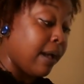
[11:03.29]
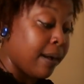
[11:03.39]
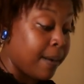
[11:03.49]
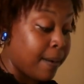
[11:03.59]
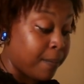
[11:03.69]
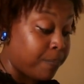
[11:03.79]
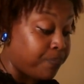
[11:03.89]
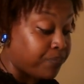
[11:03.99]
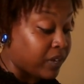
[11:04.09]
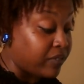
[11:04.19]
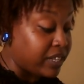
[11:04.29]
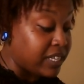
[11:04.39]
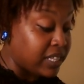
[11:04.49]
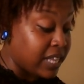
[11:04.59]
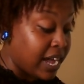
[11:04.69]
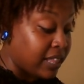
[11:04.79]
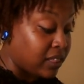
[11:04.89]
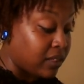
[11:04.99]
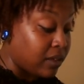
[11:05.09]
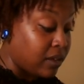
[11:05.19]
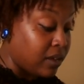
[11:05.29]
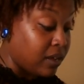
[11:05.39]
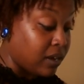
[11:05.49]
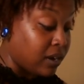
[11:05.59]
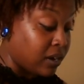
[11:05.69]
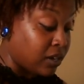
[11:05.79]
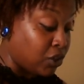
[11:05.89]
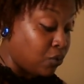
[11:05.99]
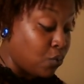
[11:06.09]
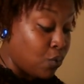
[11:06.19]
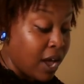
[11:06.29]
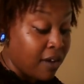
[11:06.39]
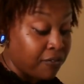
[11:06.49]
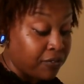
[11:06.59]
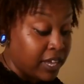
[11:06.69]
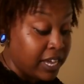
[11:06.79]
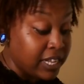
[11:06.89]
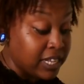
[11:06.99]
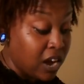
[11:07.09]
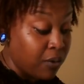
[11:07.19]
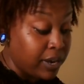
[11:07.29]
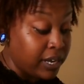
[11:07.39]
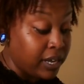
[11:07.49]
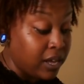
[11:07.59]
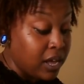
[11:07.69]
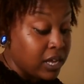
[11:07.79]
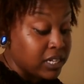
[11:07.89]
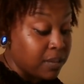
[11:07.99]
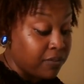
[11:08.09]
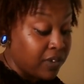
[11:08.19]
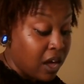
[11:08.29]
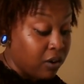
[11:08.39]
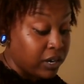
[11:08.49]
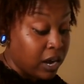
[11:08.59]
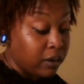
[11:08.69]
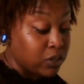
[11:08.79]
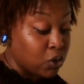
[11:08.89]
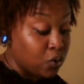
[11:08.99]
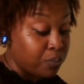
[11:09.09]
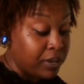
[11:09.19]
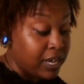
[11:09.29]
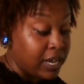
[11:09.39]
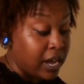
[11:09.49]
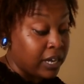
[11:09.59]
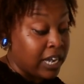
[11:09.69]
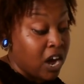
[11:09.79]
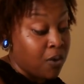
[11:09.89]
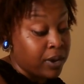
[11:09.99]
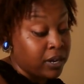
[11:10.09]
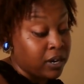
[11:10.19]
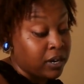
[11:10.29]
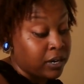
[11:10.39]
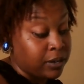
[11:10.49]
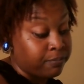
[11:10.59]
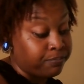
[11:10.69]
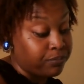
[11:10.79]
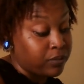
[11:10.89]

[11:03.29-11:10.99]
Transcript: Um, um, if this is not uh, you who have kids already, some of y'all could also be allowing um,